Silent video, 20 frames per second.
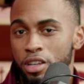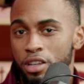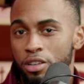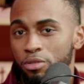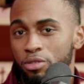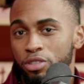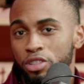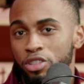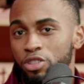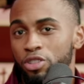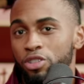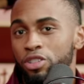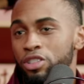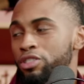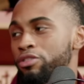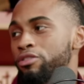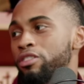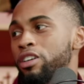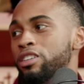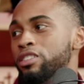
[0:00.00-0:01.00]
we're just always
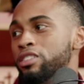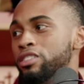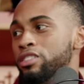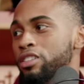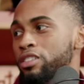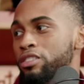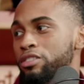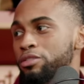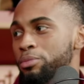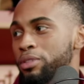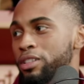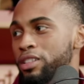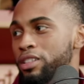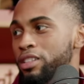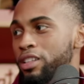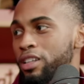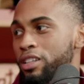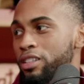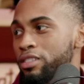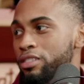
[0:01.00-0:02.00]
around each other, man.
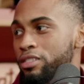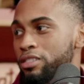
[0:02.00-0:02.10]
Like,